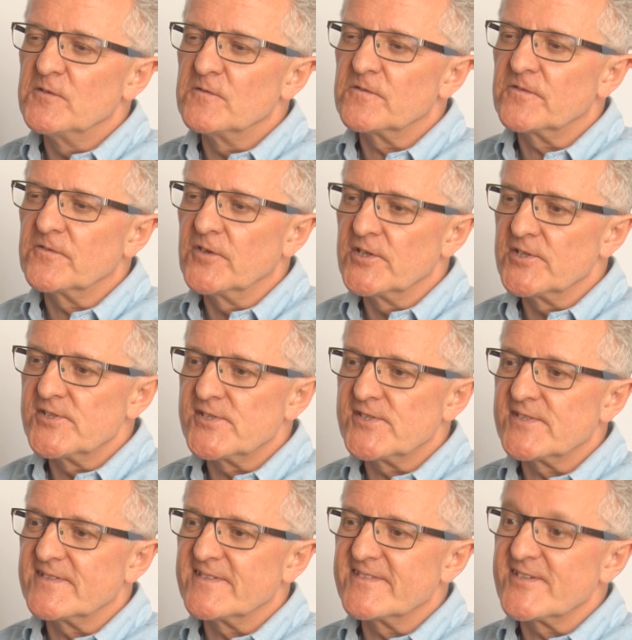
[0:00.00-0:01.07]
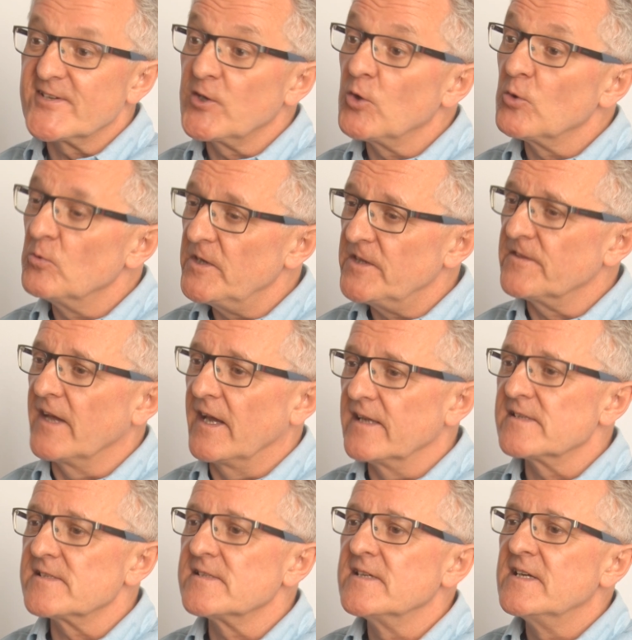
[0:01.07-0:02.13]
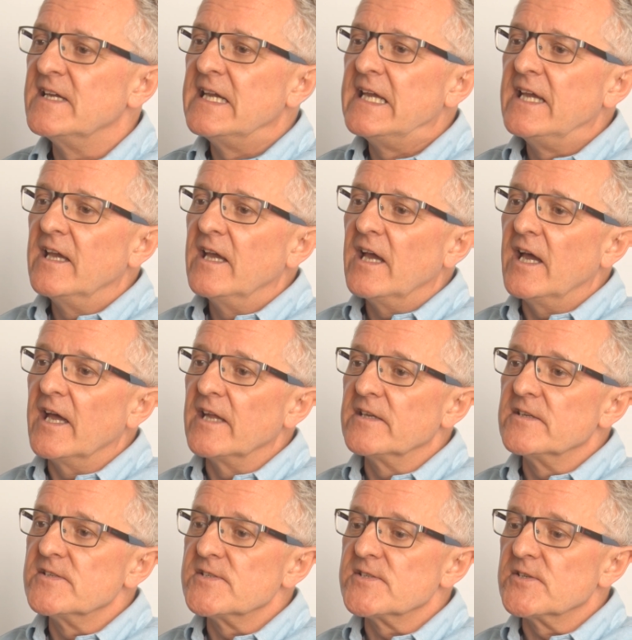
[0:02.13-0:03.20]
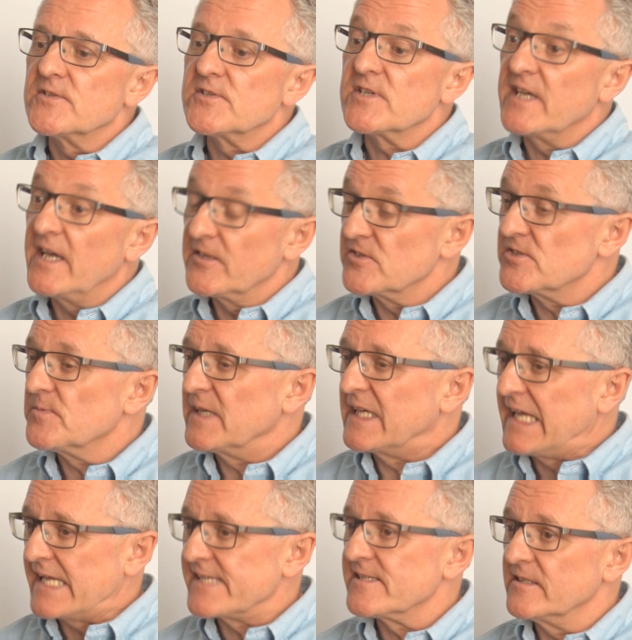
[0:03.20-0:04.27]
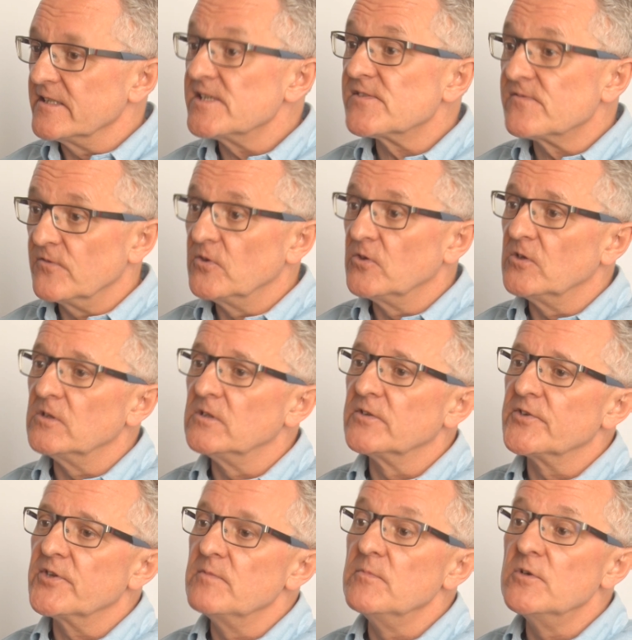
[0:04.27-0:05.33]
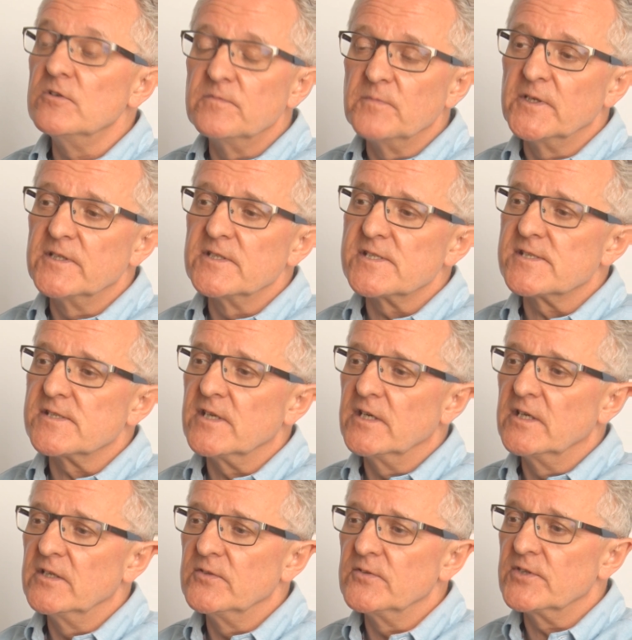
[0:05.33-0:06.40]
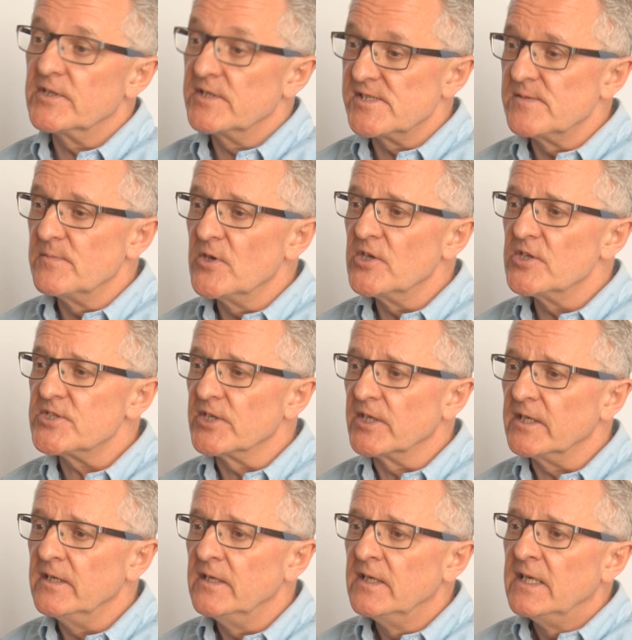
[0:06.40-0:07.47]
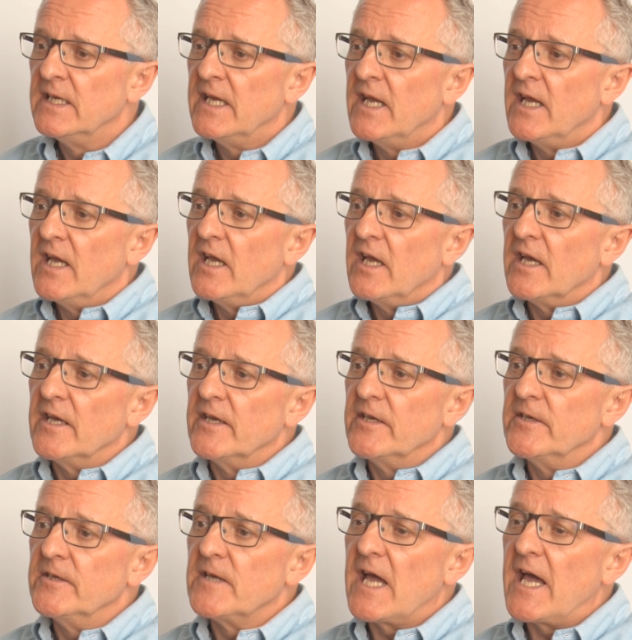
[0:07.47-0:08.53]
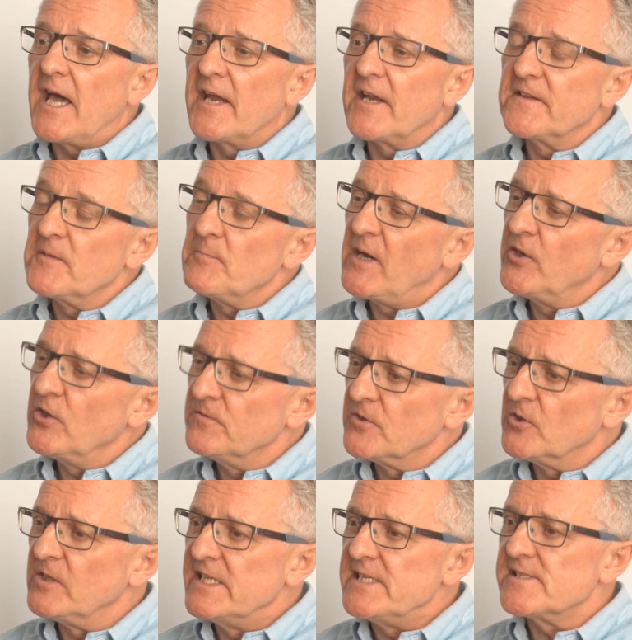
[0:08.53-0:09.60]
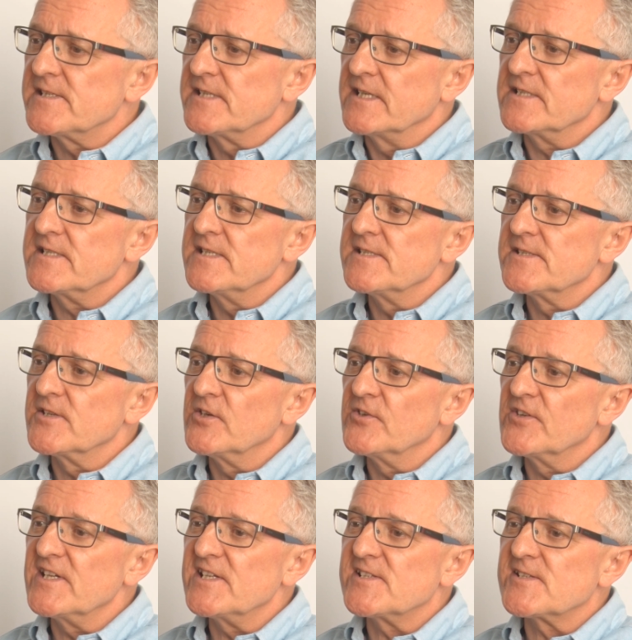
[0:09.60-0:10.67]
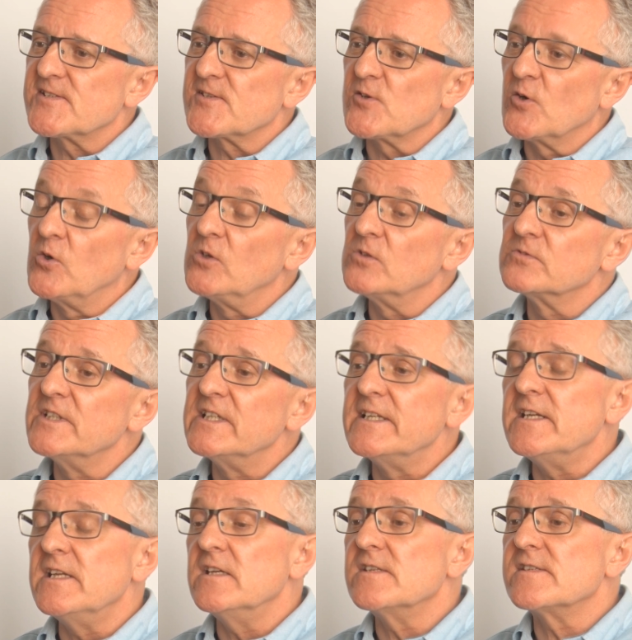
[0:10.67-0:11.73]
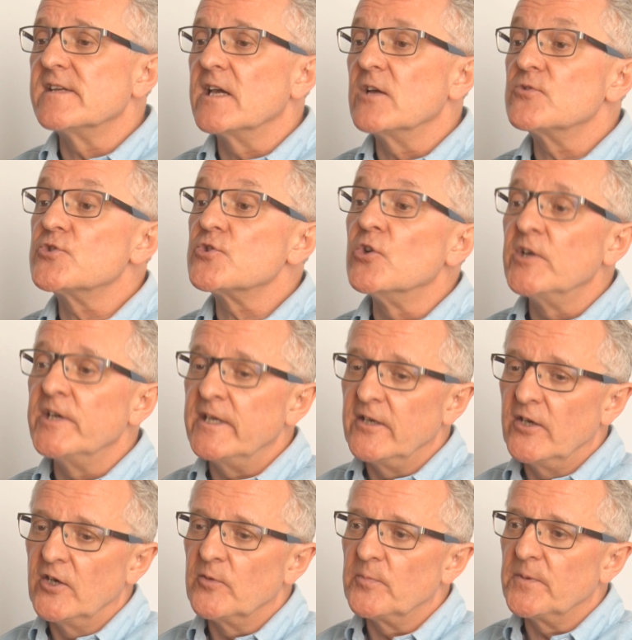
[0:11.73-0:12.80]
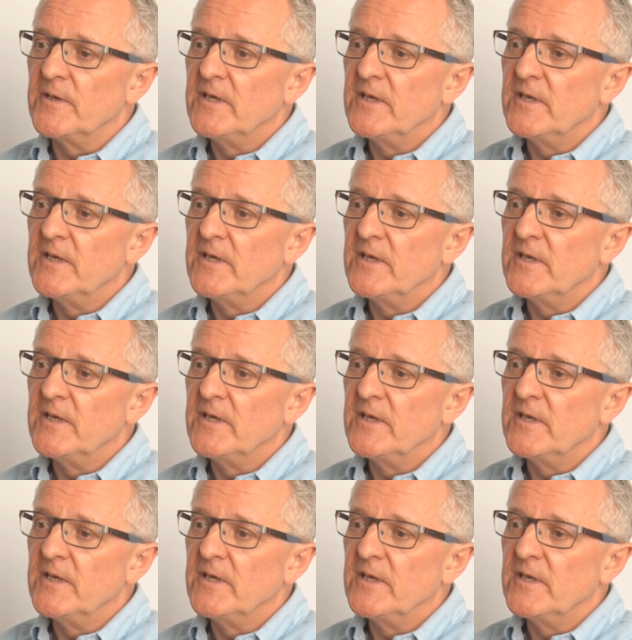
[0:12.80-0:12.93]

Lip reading: for us to go with that and together to be catalysts for the movement that is emerging? And I think my overall instinct is that this all really needs now joining up,